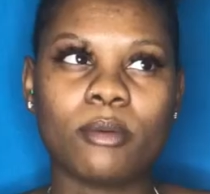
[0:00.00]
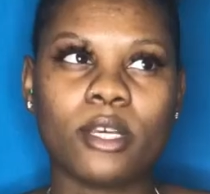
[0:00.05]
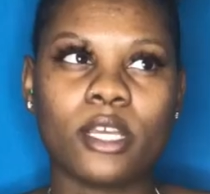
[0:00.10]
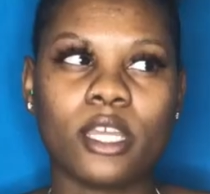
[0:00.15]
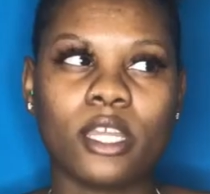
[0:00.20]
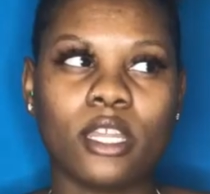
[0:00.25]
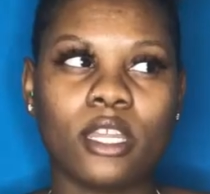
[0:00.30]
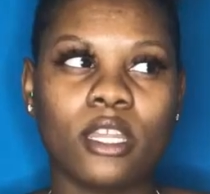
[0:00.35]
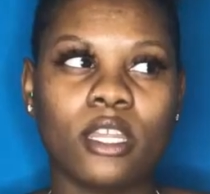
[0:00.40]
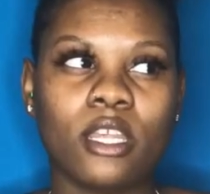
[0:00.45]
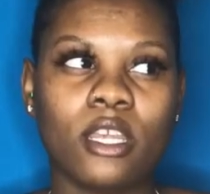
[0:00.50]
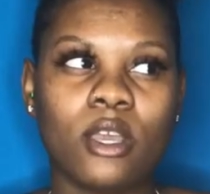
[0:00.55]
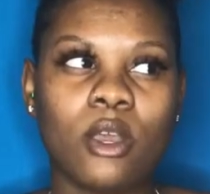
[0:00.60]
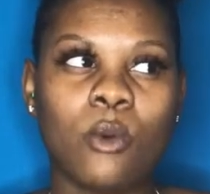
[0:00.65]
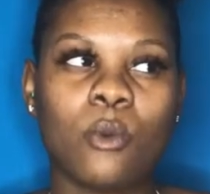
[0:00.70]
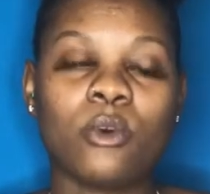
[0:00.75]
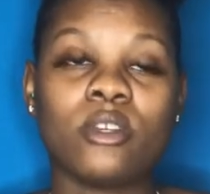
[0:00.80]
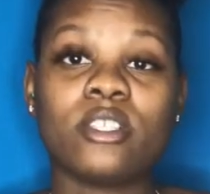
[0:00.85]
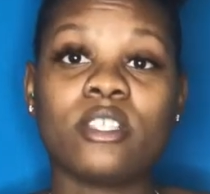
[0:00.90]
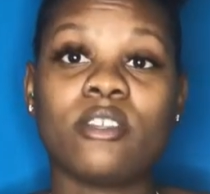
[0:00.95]
button
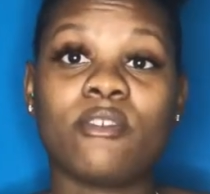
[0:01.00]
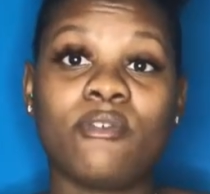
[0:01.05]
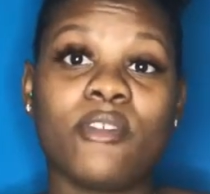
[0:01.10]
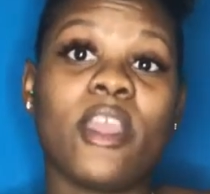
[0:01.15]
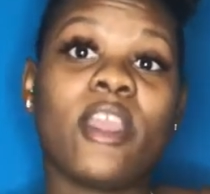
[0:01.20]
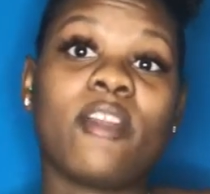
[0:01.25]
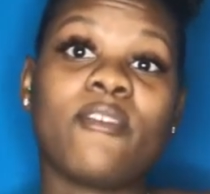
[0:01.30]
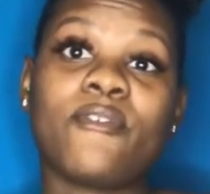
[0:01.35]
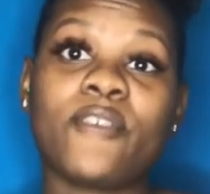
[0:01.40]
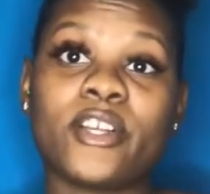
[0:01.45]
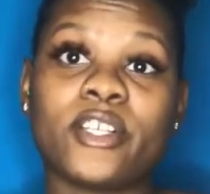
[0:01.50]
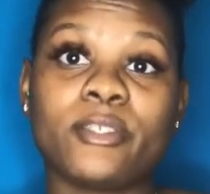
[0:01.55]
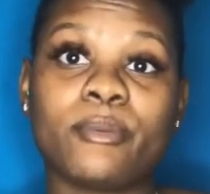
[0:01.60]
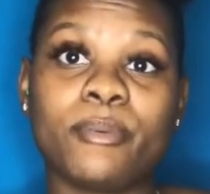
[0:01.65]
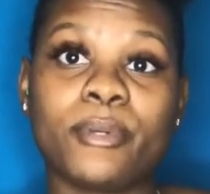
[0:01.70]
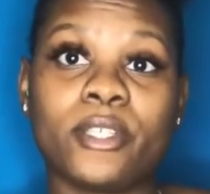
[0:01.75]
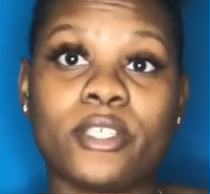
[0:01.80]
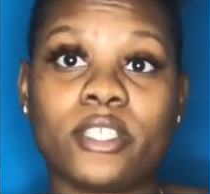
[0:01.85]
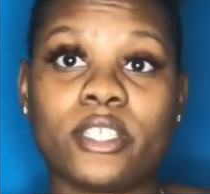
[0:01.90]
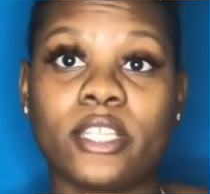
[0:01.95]
was the very
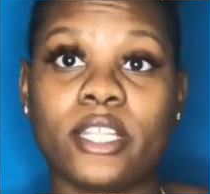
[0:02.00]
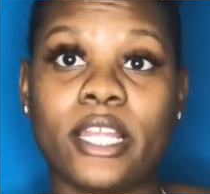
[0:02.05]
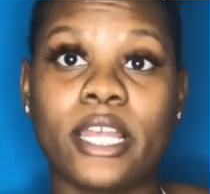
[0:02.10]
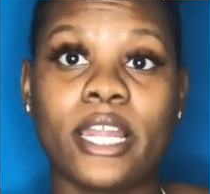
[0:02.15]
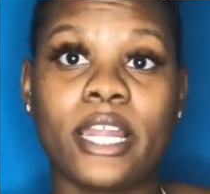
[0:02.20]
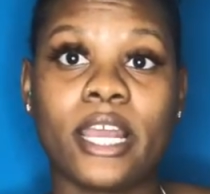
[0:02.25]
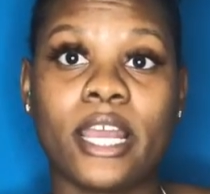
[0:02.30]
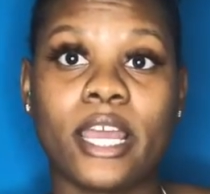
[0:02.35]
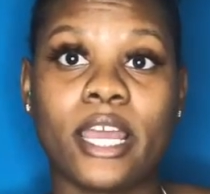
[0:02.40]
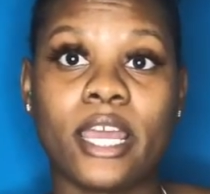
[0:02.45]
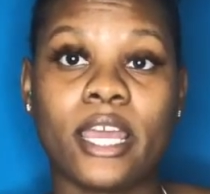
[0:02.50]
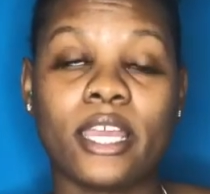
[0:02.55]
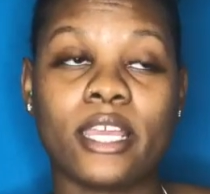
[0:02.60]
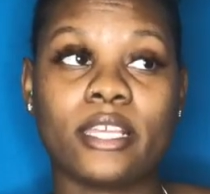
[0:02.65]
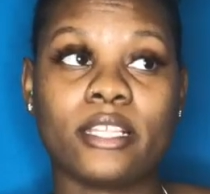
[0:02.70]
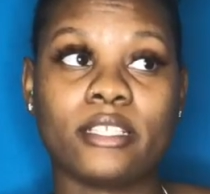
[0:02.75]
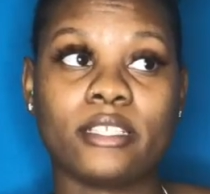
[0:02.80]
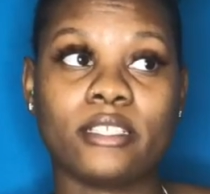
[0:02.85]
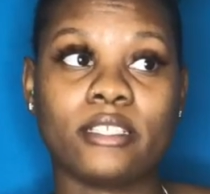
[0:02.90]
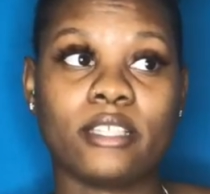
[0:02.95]
first piercing that I got.
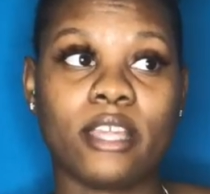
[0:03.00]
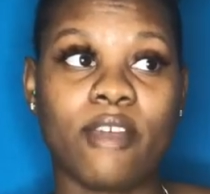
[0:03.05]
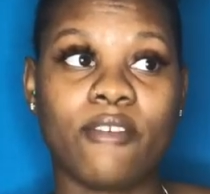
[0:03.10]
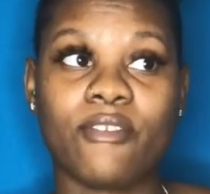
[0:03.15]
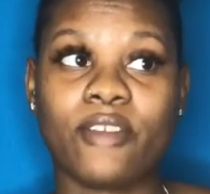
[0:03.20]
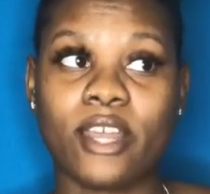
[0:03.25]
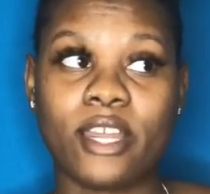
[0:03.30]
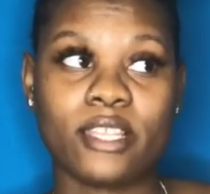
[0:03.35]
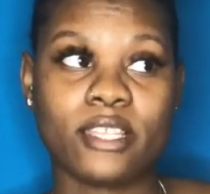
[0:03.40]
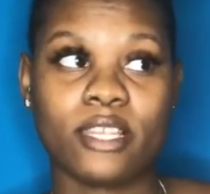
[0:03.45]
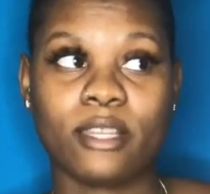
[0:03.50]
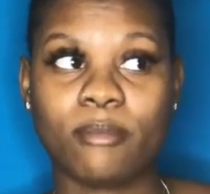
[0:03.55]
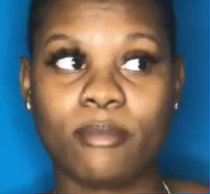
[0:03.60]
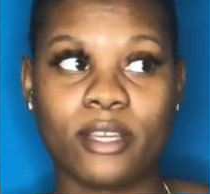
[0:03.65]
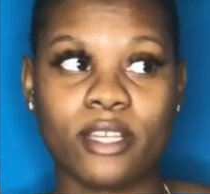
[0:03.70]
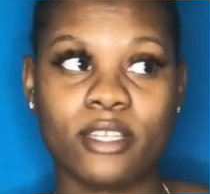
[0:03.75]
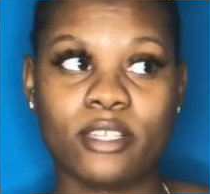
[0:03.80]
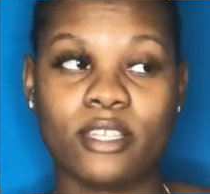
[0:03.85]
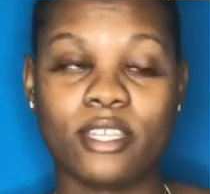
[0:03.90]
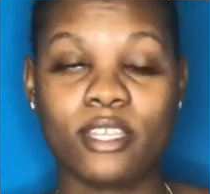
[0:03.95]
I forgot to
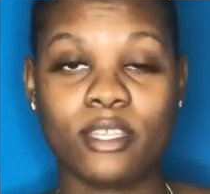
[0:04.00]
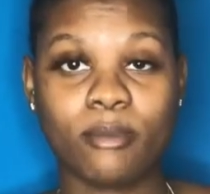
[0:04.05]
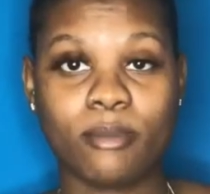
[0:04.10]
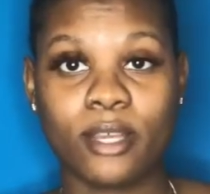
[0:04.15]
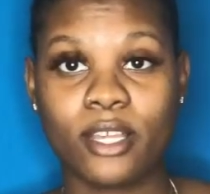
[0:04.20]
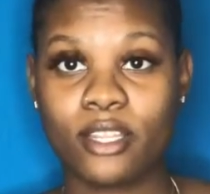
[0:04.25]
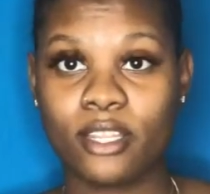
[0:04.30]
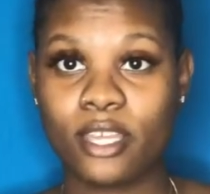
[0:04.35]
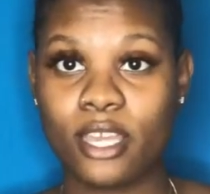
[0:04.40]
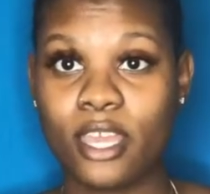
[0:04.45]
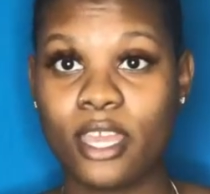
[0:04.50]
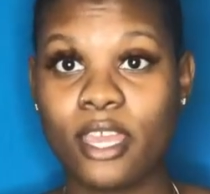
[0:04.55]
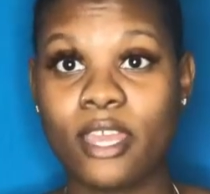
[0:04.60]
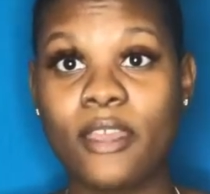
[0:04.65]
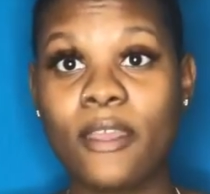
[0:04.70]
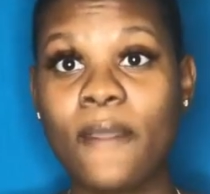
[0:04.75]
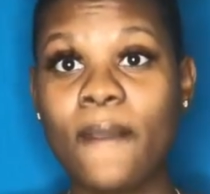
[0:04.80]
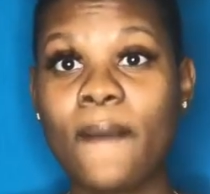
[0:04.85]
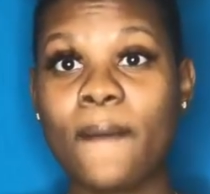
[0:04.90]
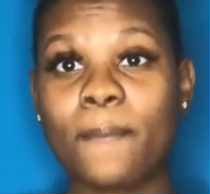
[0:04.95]
tell you about that,
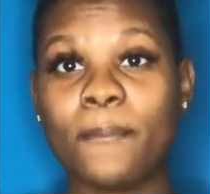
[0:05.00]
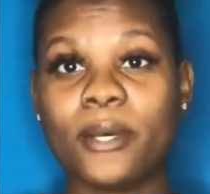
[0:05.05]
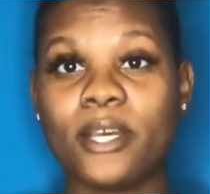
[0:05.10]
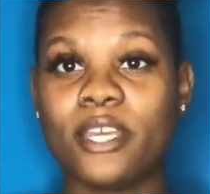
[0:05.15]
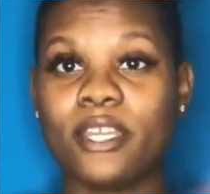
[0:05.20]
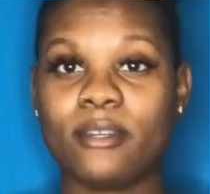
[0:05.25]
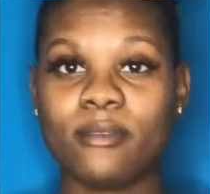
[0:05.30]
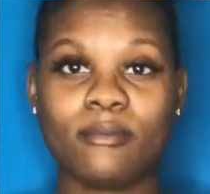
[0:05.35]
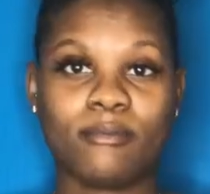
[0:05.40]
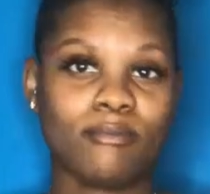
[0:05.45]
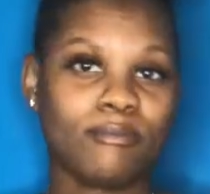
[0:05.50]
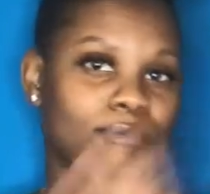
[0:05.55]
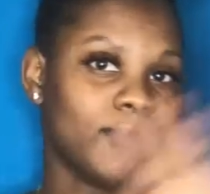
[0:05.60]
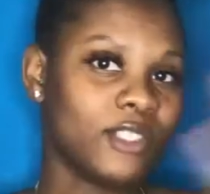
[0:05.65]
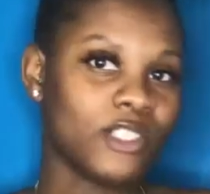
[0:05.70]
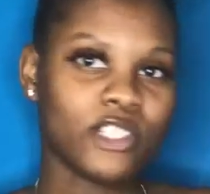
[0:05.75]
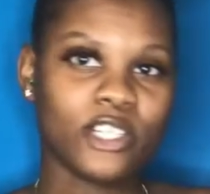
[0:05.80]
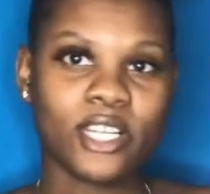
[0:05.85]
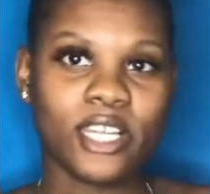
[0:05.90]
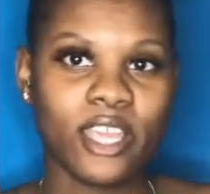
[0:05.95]
but
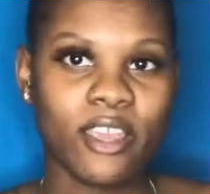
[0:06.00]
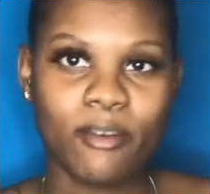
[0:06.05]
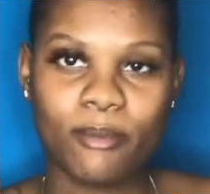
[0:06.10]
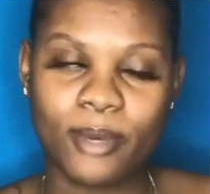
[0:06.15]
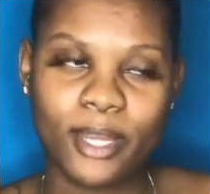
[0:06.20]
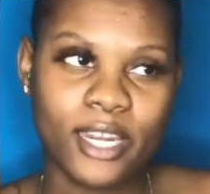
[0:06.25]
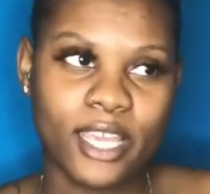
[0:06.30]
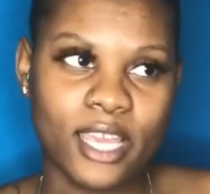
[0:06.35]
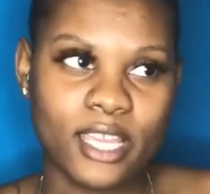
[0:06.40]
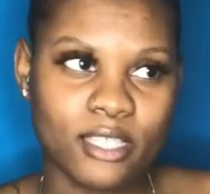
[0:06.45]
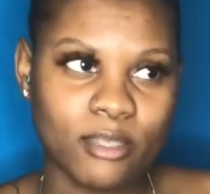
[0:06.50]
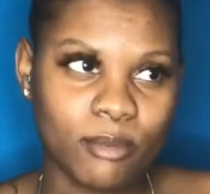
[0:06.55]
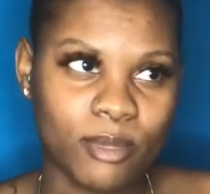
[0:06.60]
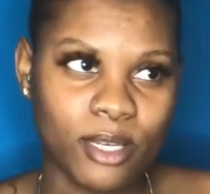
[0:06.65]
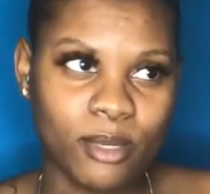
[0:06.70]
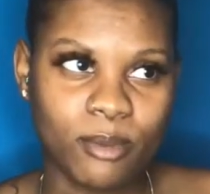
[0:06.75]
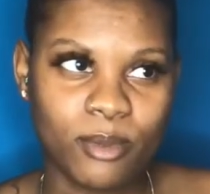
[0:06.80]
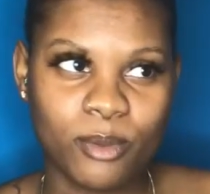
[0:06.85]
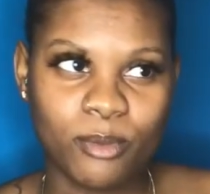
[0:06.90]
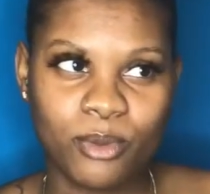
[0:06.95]
majority everybody has a
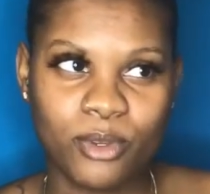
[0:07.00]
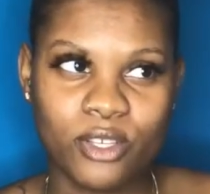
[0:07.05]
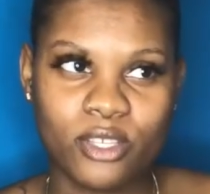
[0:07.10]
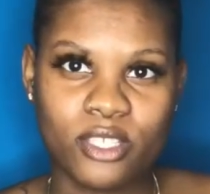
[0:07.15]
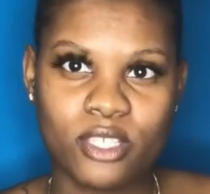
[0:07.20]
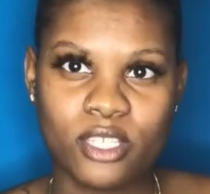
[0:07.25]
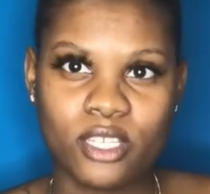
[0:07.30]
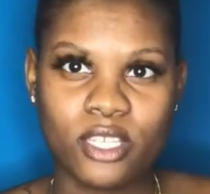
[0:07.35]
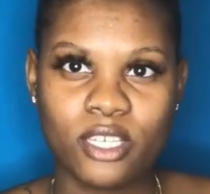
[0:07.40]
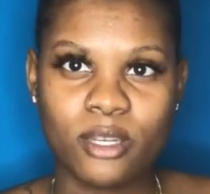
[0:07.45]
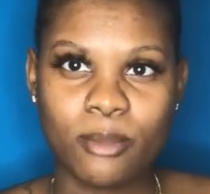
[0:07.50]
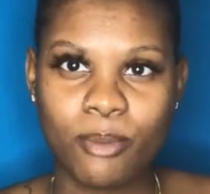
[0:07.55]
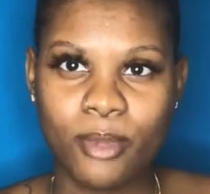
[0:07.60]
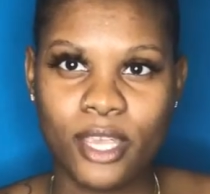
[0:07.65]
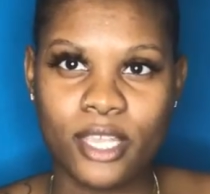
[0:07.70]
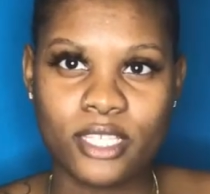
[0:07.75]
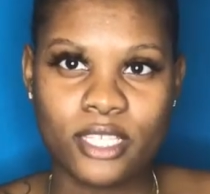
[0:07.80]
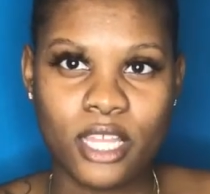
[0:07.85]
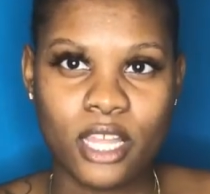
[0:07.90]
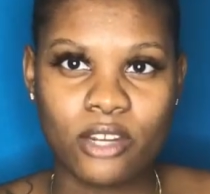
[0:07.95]
belly button piercing. The
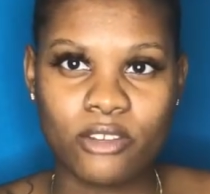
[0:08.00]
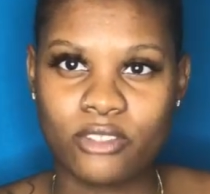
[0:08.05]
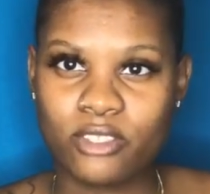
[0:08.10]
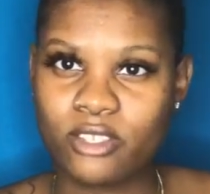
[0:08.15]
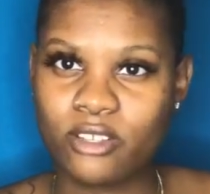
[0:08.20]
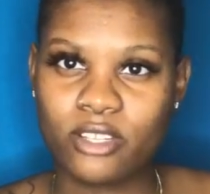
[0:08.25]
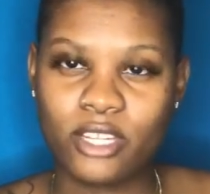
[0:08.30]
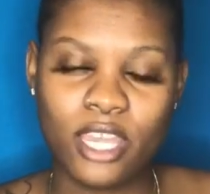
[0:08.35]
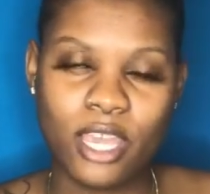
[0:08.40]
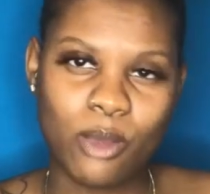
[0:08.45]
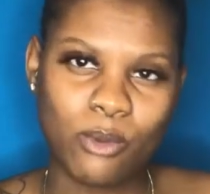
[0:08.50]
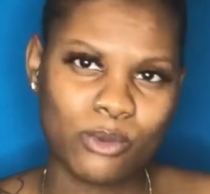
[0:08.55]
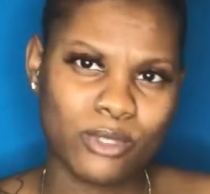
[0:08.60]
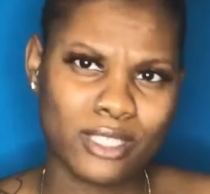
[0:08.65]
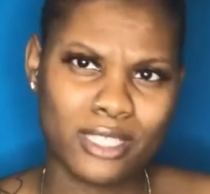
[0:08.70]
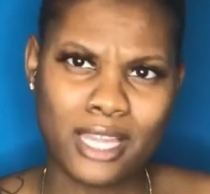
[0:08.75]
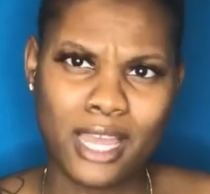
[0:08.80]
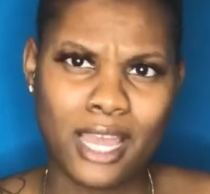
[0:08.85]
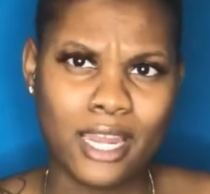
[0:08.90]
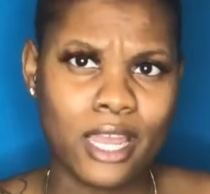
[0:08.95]
pain tolerance on that
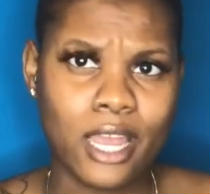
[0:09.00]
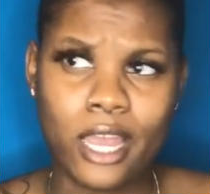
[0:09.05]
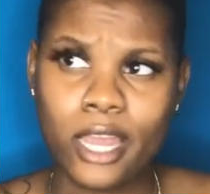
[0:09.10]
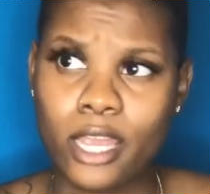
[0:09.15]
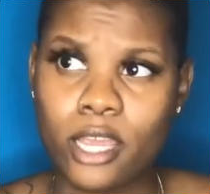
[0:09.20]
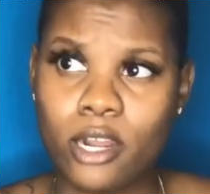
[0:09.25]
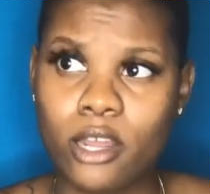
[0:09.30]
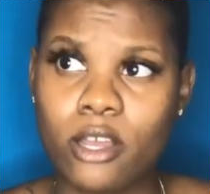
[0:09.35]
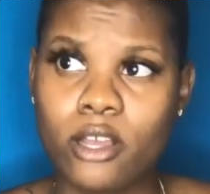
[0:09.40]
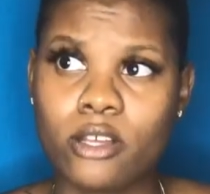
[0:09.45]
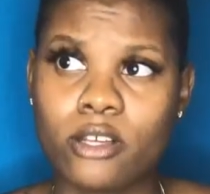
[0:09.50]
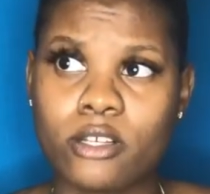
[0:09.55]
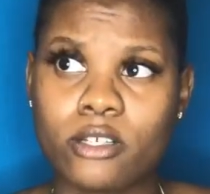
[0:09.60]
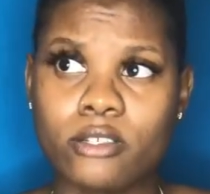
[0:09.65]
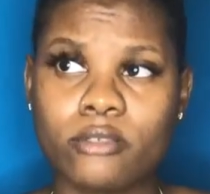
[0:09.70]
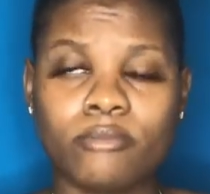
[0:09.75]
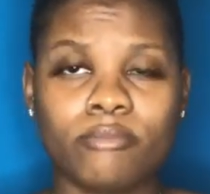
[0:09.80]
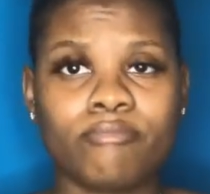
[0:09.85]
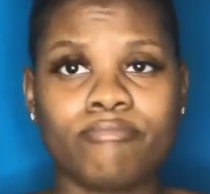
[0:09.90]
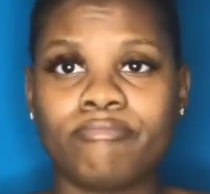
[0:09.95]
was not high at
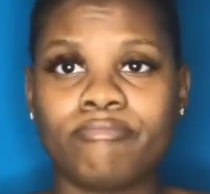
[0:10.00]
all.